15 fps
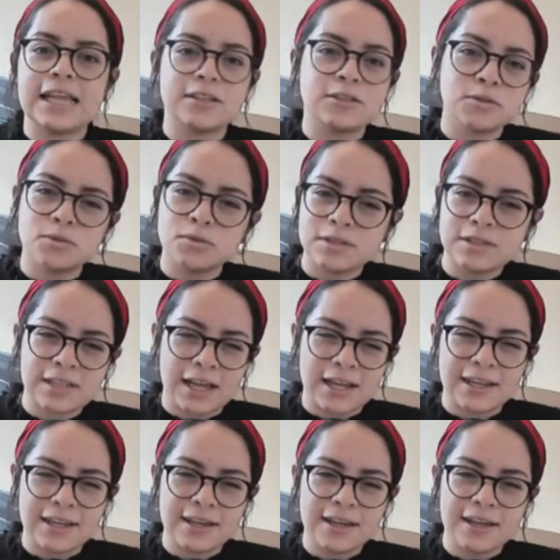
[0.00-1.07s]
that school
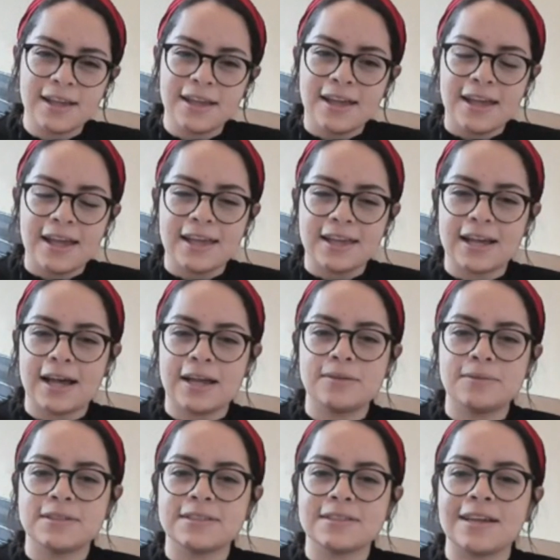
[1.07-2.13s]
setting, it kind
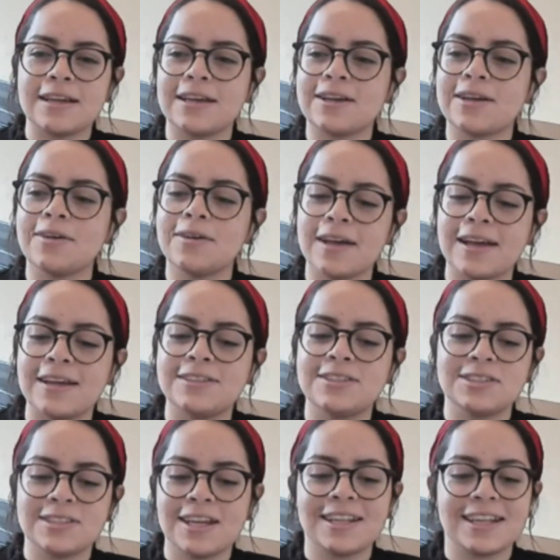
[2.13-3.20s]
of was like, okay,
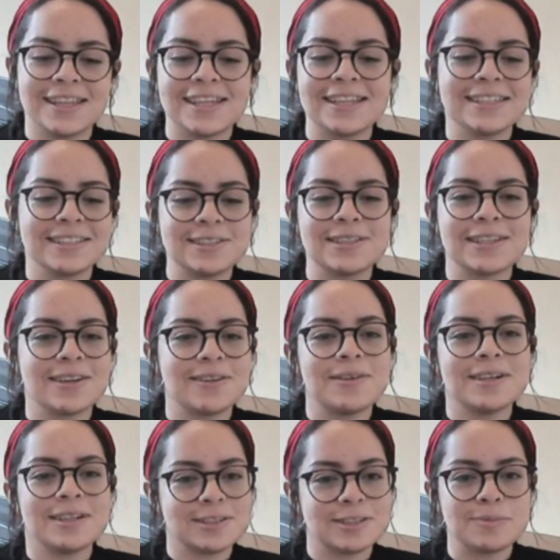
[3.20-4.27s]
Giselle, I think this is
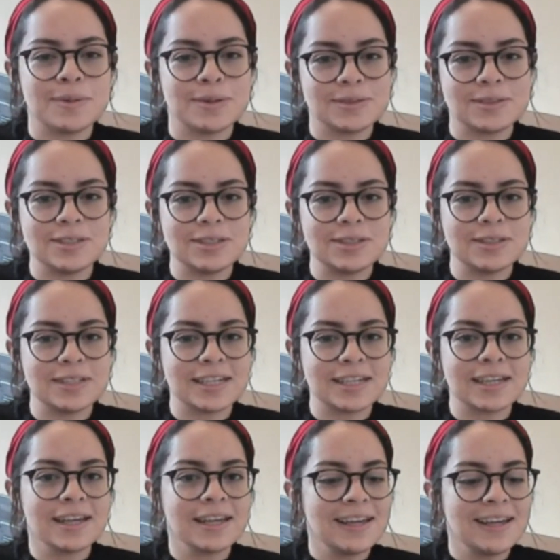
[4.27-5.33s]
what you're supposed to do.
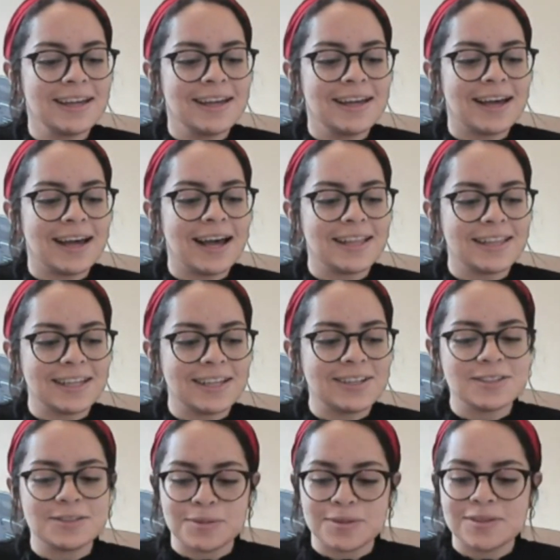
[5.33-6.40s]
I think
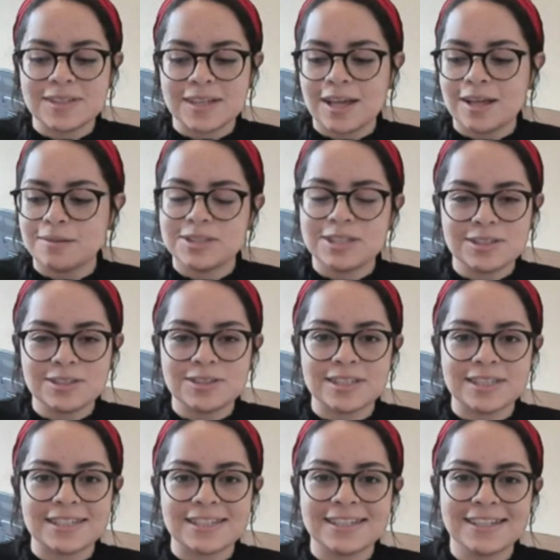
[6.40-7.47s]
you're supposed to help
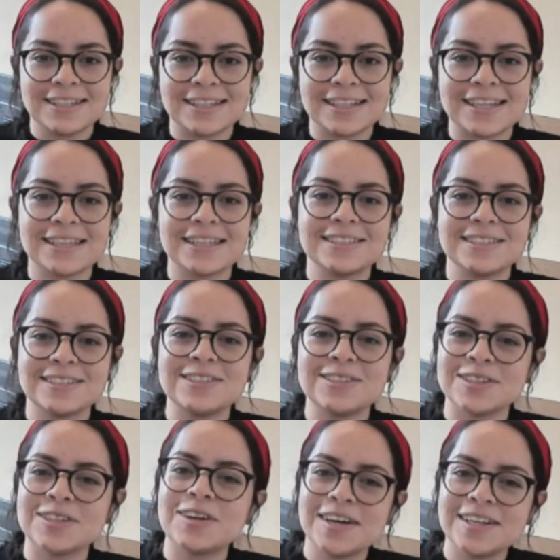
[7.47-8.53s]
children. This is
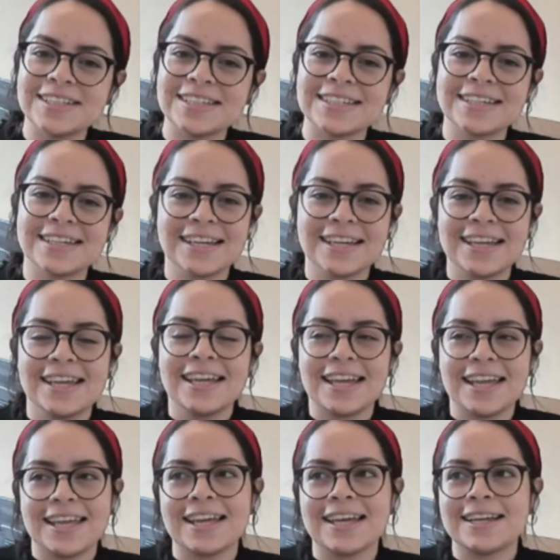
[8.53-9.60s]
your calling.
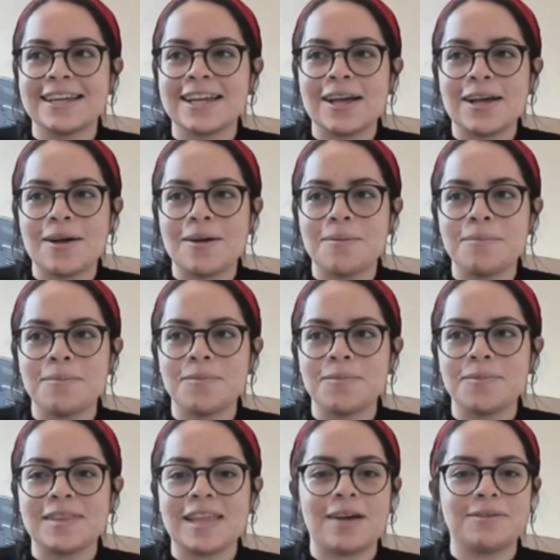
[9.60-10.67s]
And
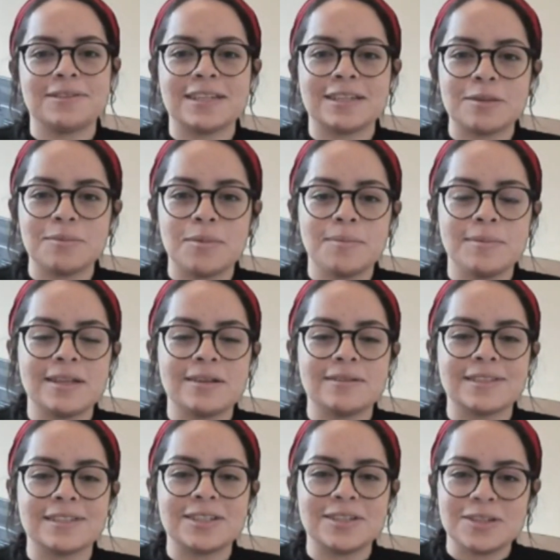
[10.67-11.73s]
that was the moment I
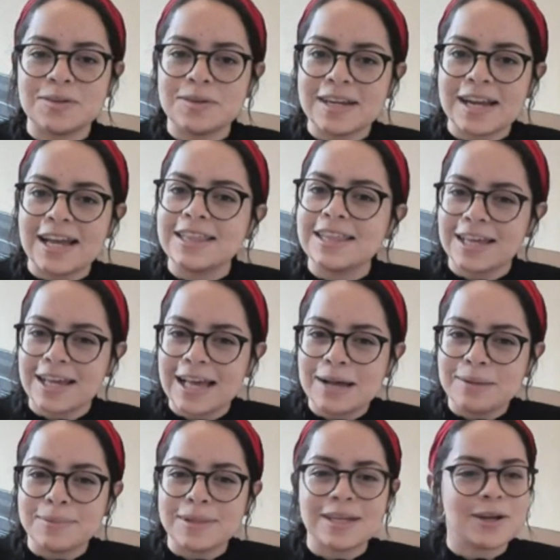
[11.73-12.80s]
was like, you know what? I think
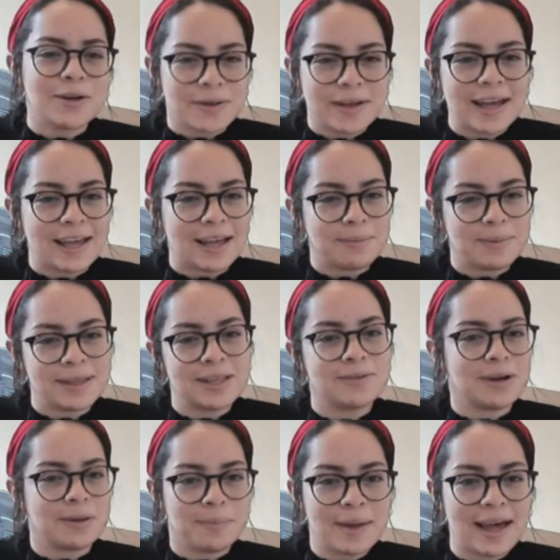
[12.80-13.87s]
I'm okay, I'm on the
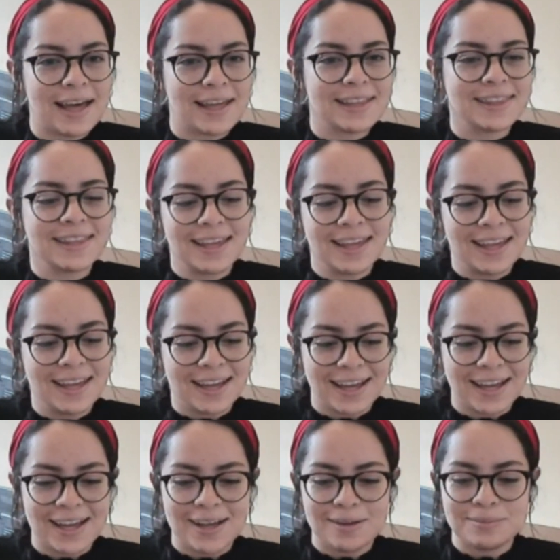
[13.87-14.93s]
right
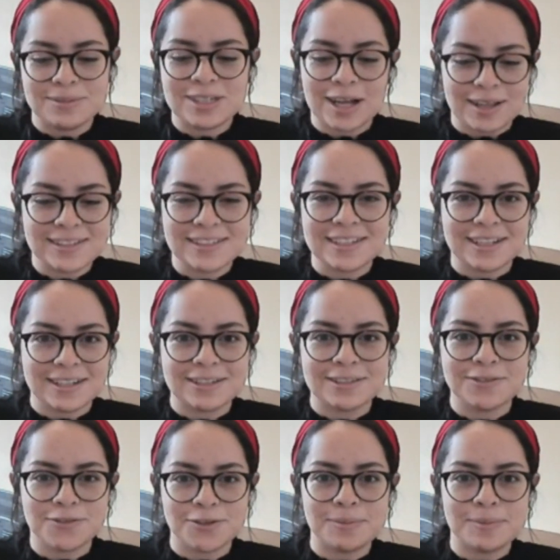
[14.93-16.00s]
path. Child study
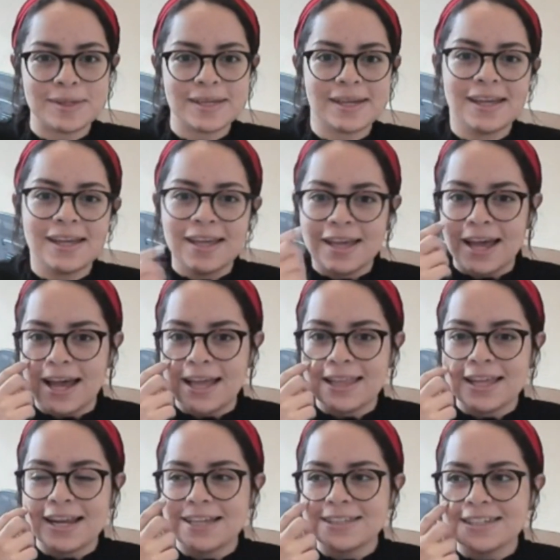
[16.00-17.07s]
is for me. And
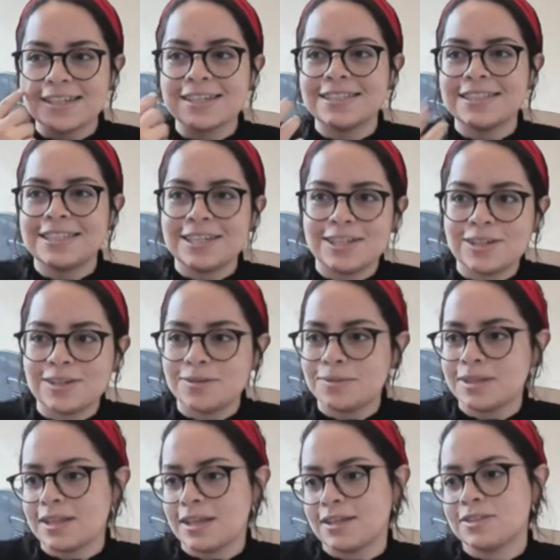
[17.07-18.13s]
then as I continued
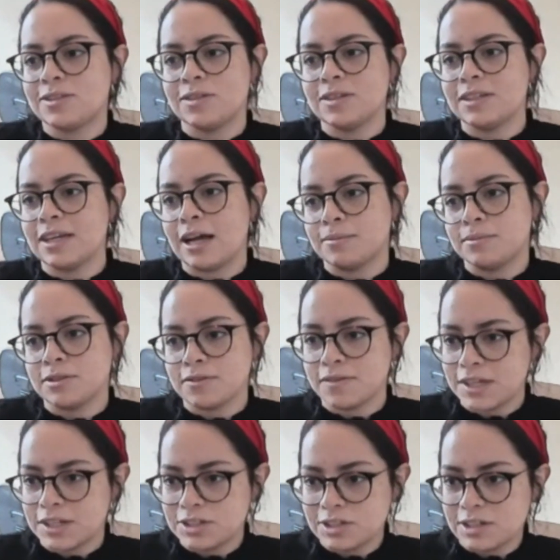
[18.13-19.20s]
with student
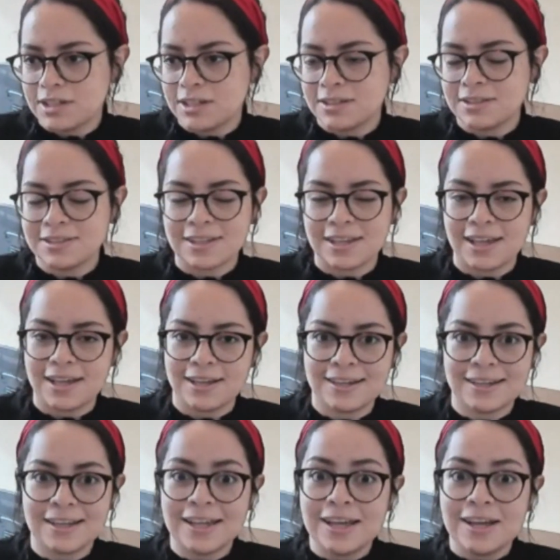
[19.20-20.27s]
observations, and